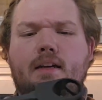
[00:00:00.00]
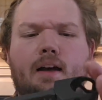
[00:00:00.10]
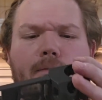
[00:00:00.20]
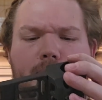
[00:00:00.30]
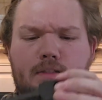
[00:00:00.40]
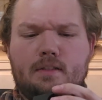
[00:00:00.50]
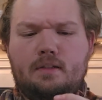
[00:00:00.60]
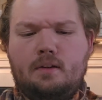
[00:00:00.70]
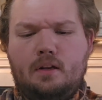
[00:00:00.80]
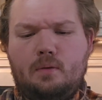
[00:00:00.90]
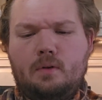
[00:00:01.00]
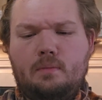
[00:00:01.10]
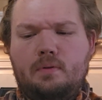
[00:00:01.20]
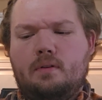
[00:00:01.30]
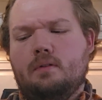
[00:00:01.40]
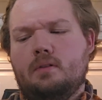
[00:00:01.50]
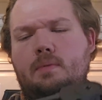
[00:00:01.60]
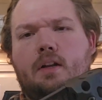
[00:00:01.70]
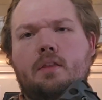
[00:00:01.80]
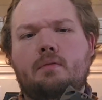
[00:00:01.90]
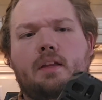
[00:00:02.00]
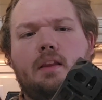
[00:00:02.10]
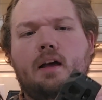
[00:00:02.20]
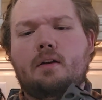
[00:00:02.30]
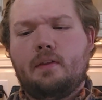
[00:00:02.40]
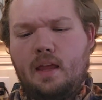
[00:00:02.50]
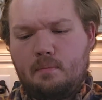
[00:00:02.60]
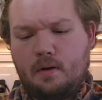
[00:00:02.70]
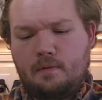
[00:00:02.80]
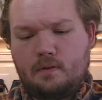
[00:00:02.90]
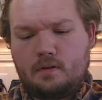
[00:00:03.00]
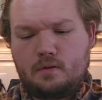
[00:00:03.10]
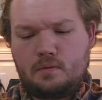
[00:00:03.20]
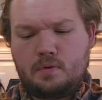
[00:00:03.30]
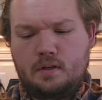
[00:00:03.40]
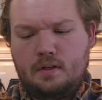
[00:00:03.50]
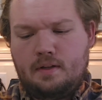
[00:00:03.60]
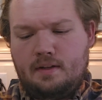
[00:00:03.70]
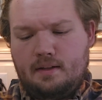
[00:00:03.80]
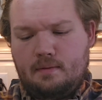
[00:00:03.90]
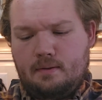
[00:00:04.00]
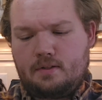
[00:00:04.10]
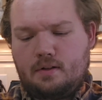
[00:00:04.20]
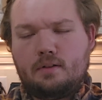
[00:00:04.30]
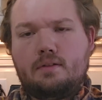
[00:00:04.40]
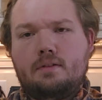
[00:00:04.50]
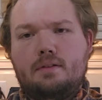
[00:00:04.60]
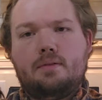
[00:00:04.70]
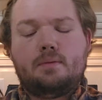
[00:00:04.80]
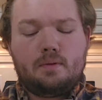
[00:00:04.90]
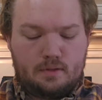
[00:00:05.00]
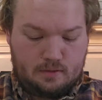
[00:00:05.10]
Obviously, you're going to want to put a little bit of thread lock on that buffer tube, which I'll do